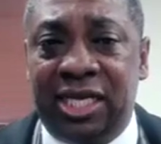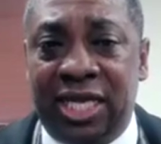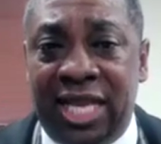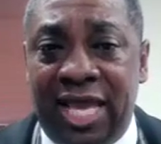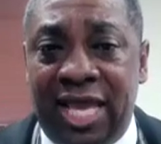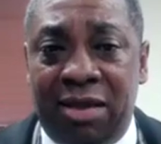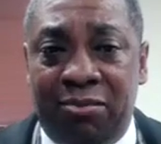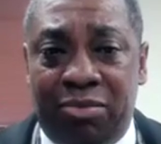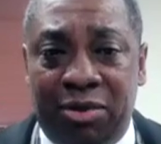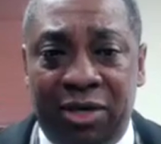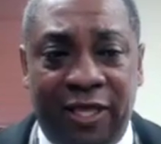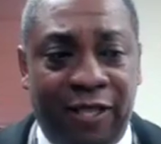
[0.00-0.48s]

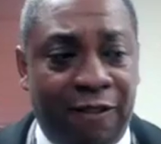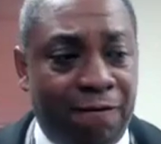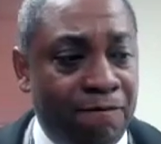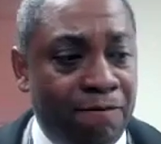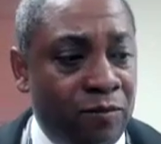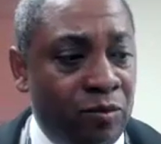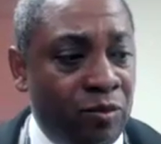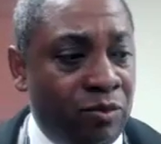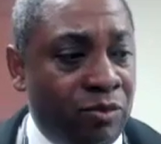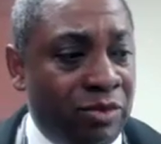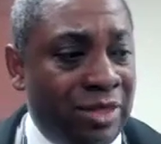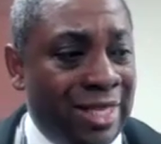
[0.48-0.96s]
Lampley
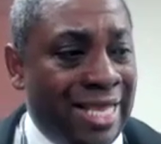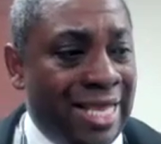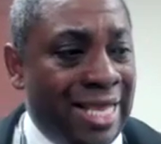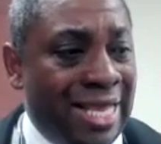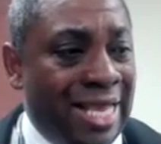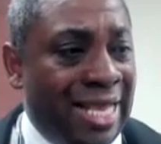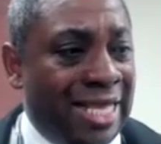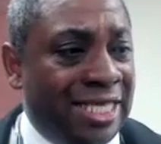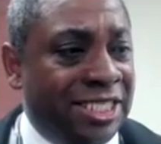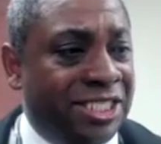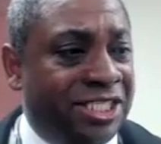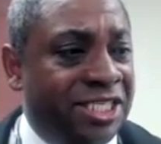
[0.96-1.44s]

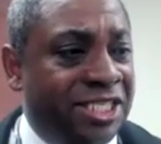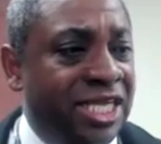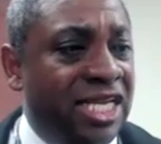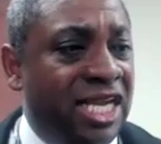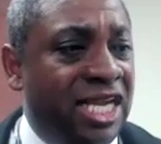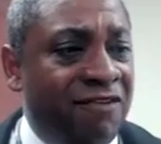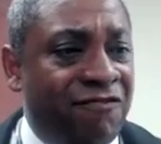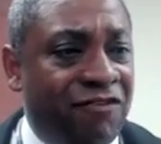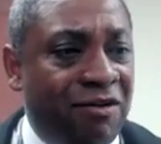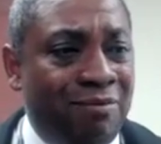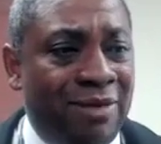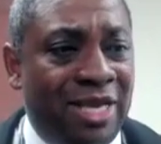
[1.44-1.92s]
and sent
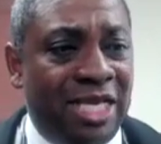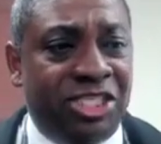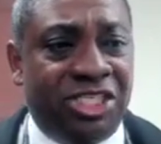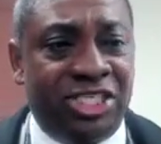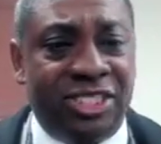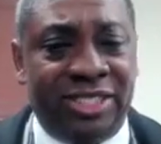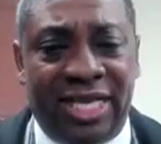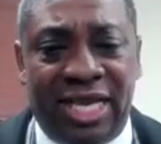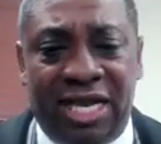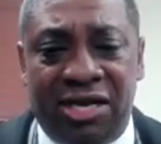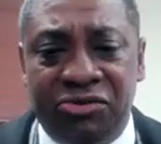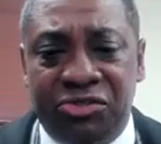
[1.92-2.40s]

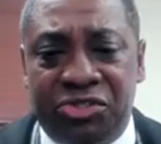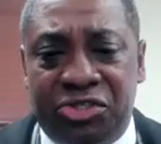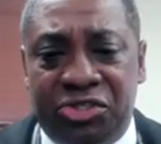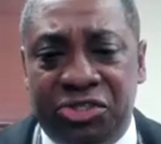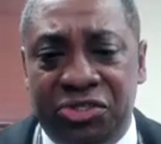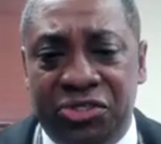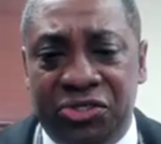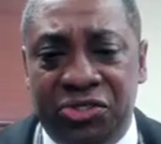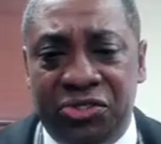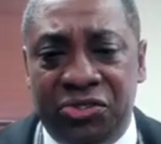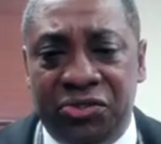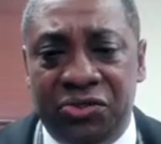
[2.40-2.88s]
information out
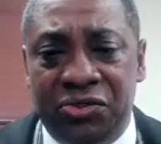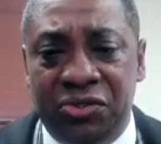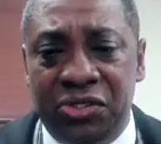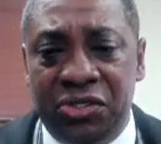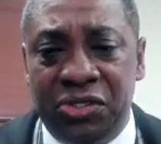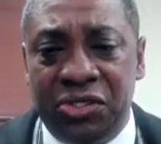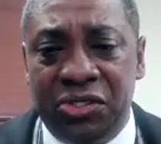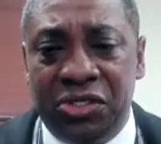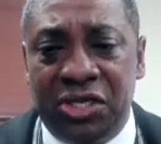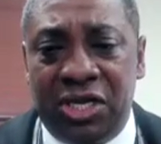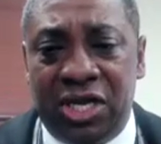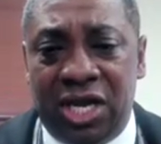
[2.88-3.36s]
to
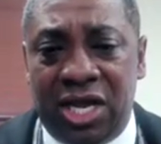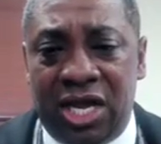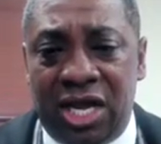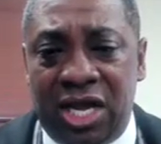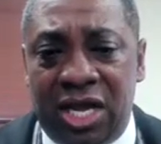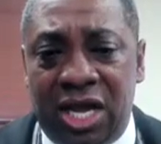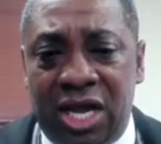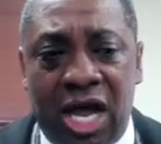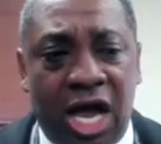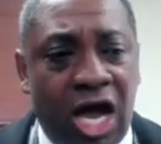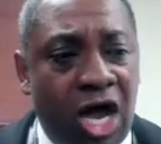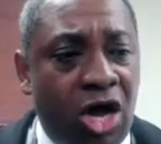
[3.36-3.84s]

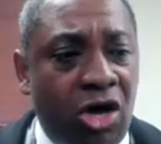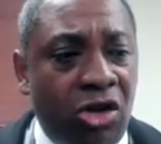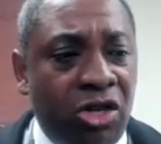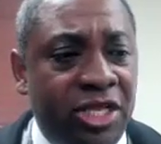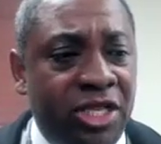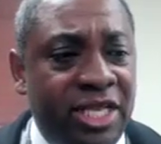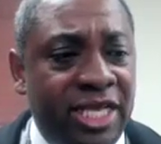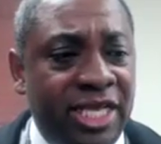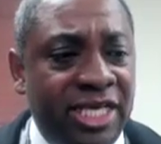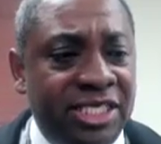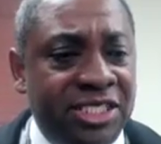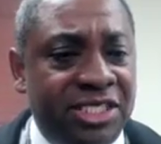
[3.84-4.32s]
all
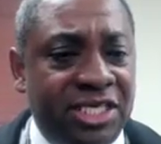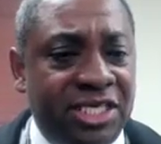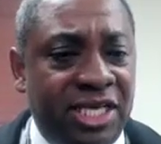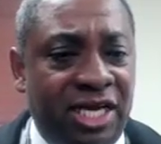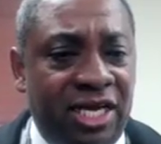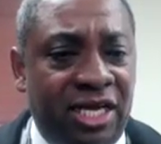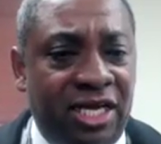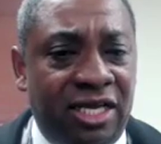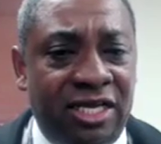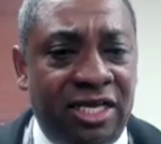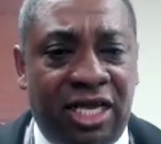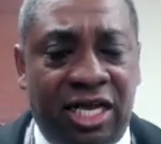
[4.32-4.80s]
of these
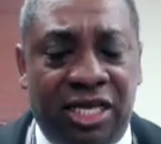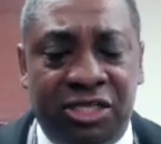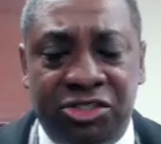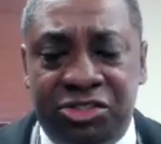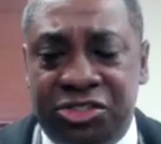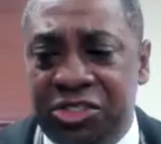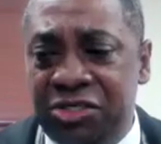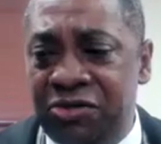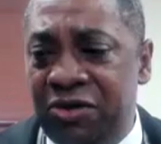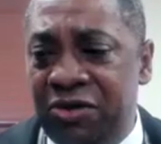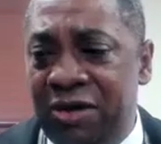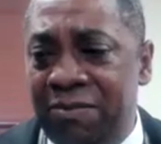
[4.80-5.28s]

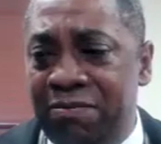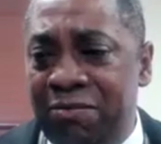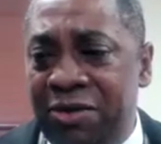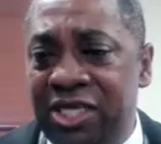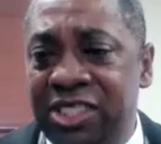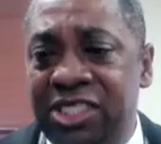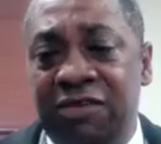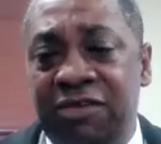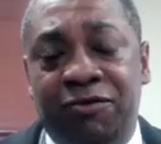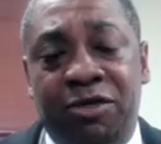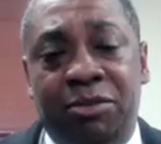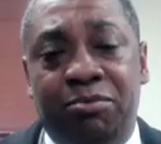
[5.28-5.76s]
to a
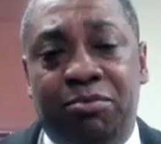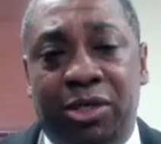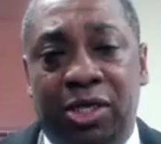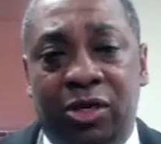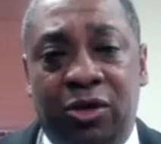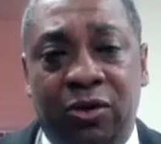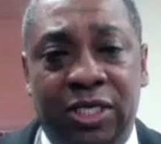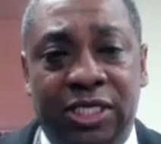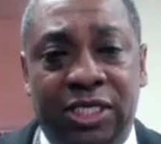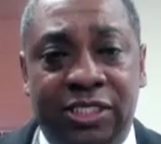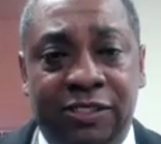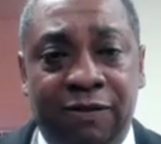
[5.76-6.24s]
bunch of
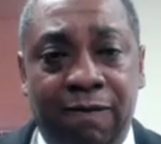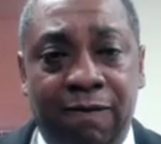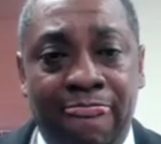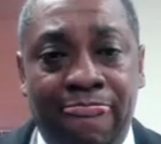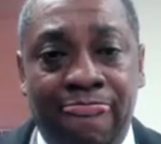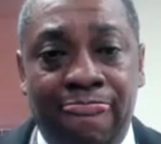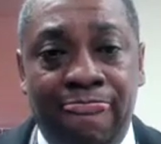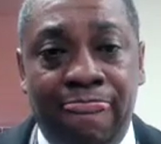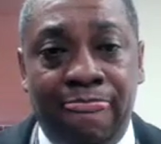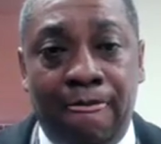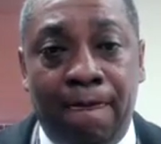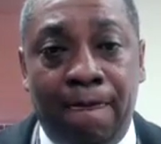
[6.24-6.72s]
employees.
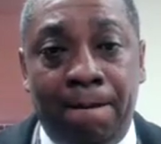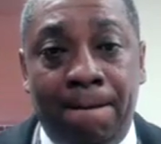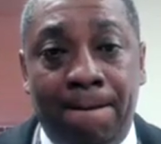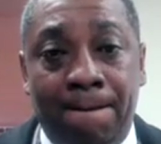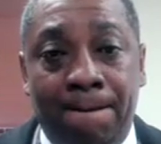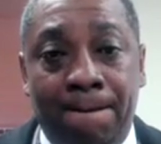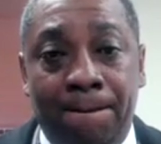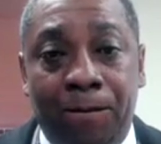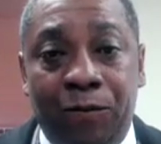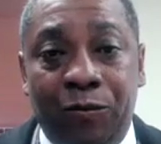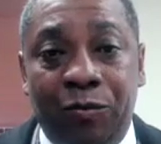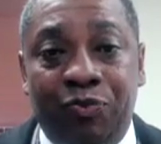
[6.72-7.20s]

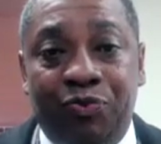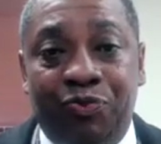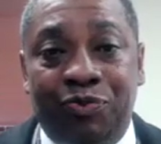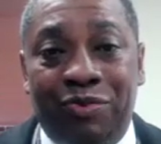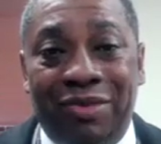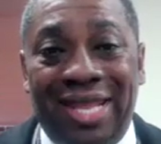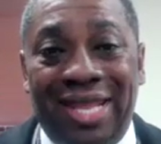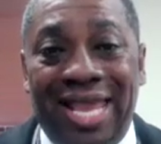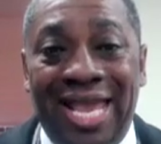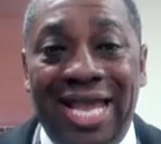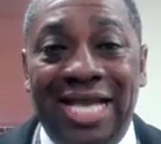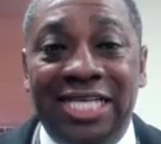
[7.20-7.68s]

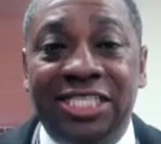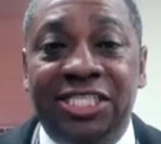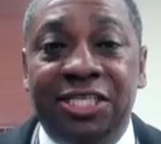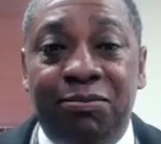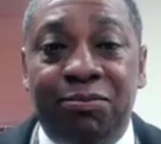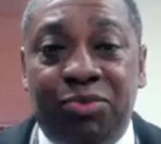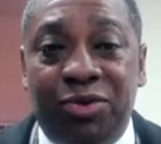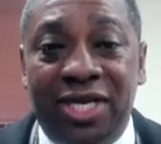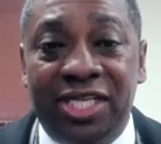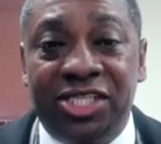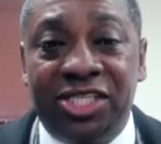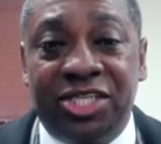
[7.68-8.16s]
As the
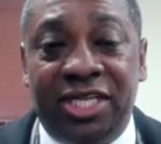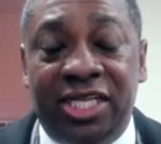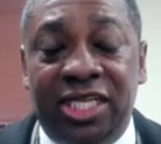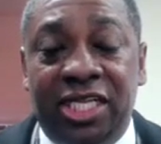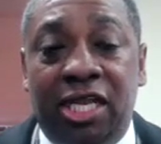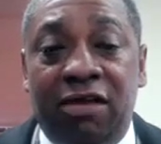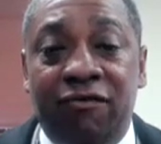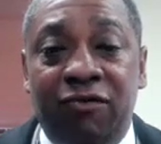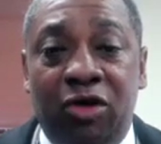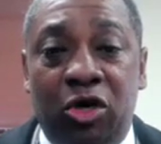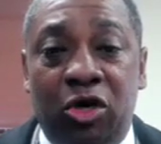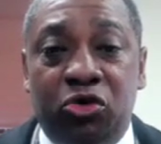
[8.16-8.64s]
president
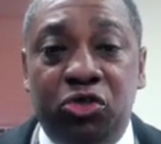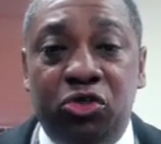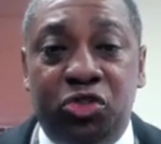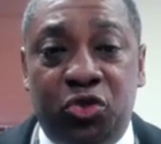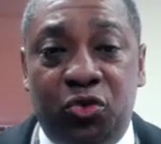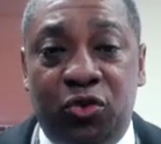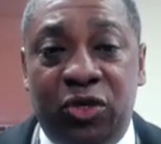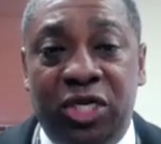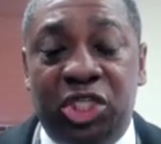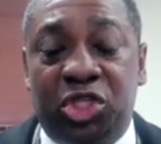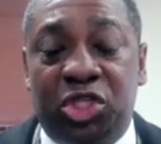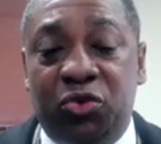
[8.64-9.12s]
of Local
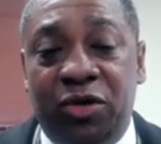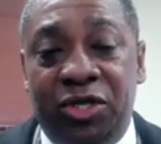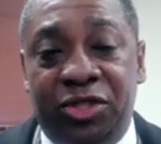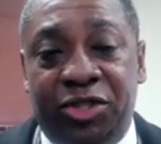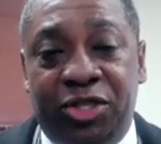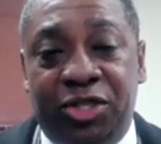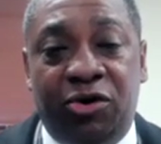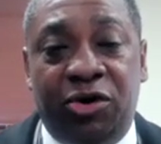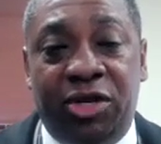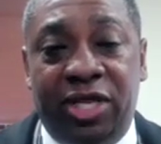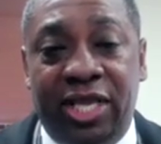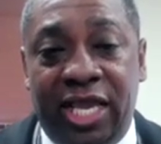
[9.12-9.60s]

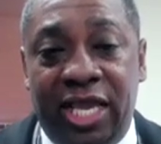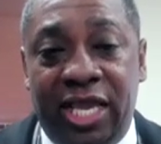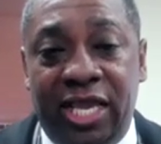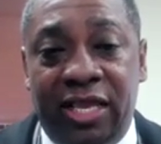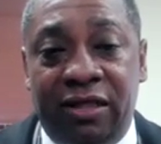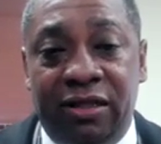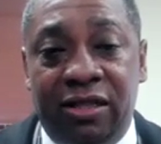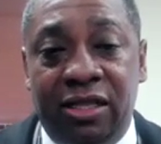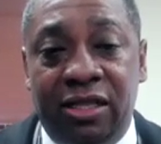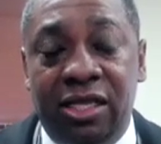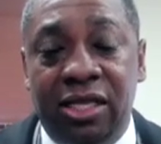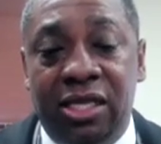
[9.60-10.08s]

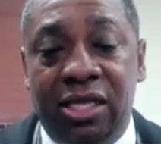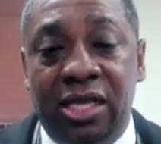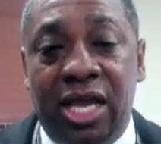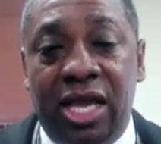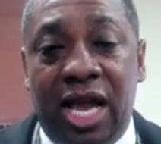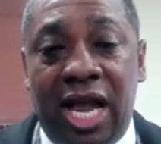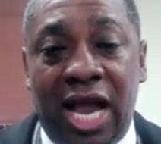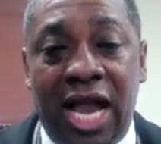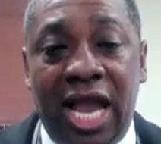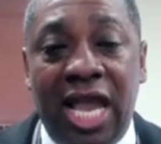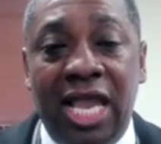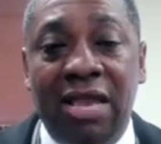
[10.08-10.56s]
2338,
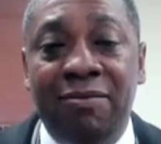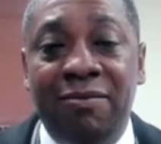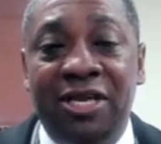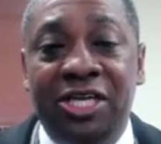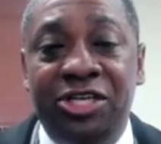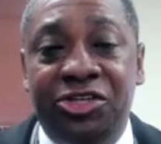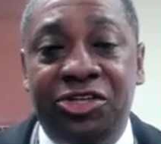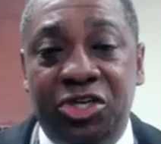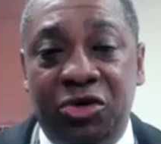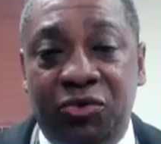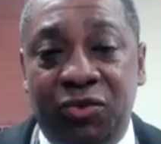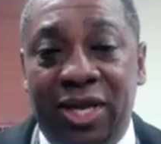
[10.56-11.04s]
I'm
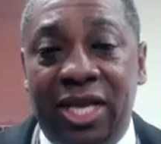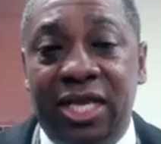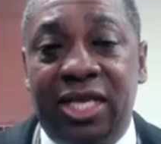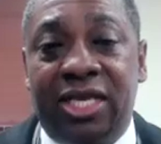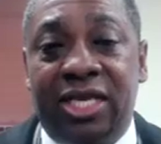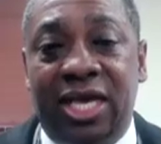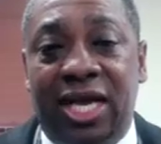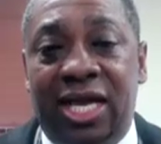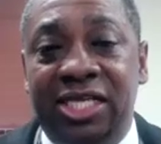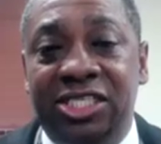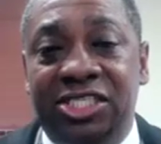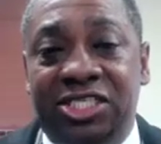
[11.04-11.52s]
in direct
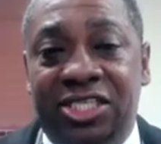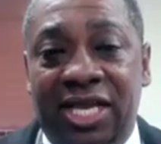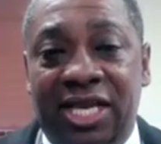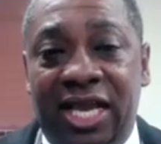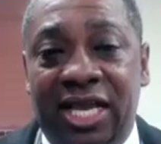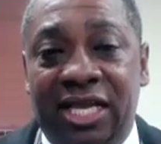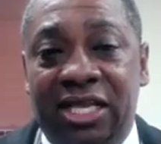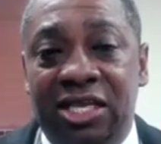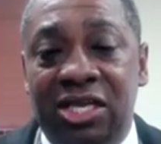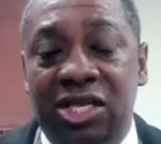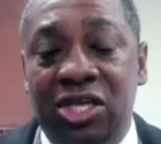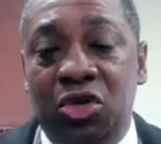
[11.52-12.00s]

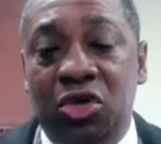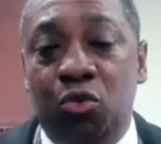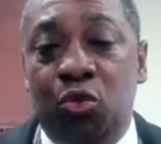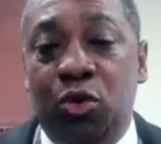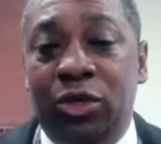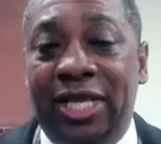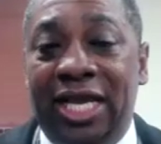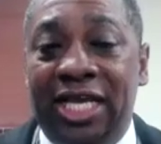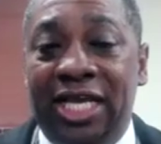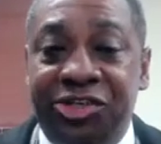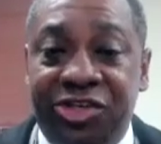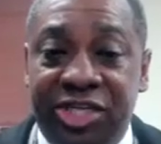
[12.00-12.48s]
contact
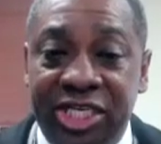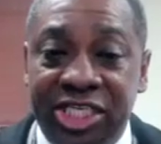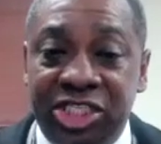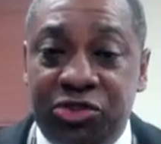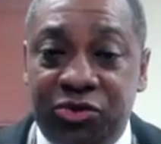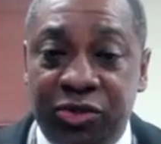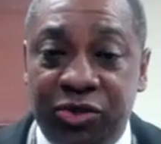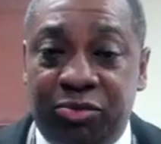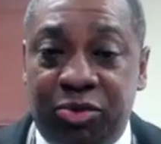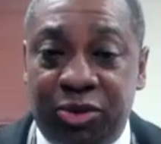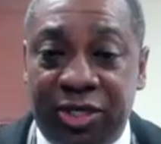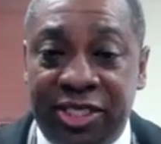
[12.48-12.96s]
with our
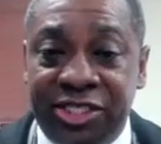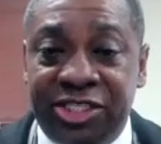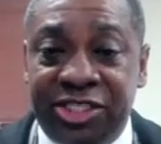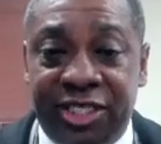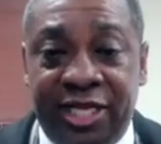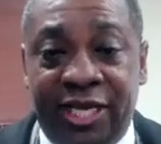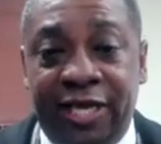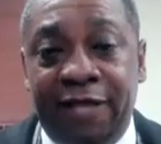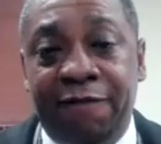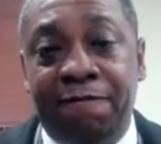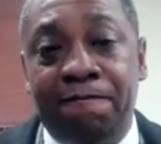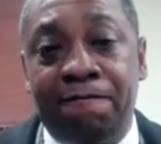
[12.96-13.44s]
district
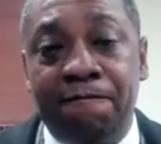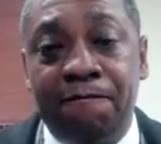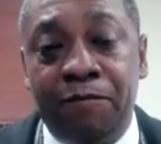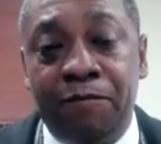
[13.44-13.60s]
president.